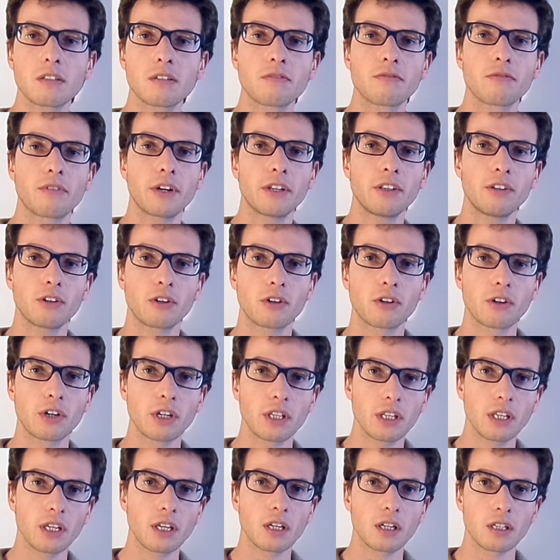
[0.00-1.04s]
find your
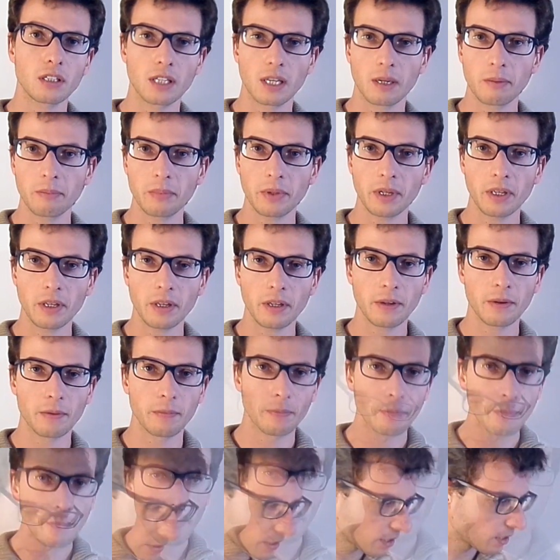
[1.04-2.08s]
critical damping,
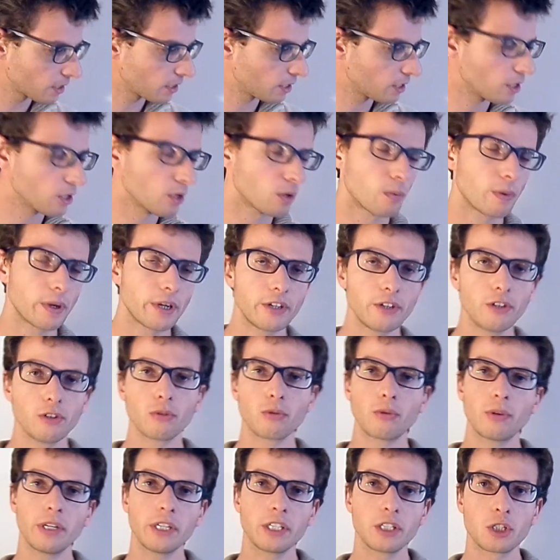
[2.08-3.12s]
When you
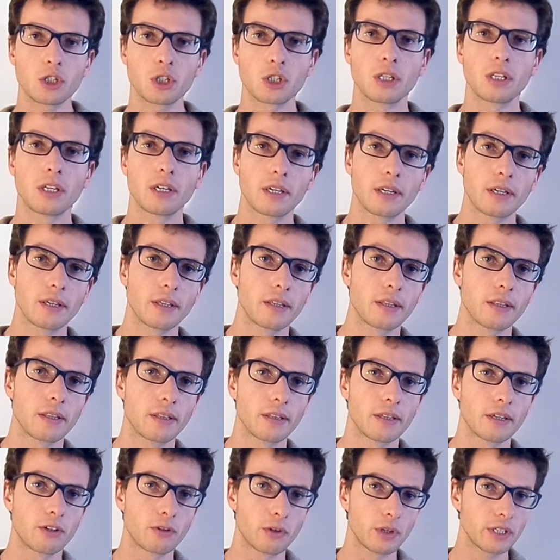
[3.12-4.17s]
reach
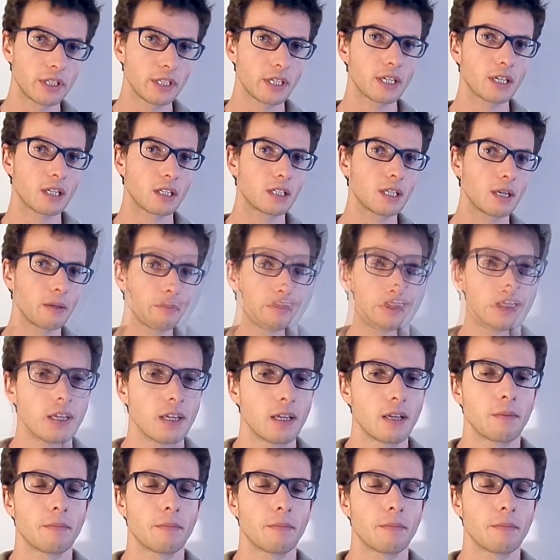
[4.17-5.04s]
the critical damping,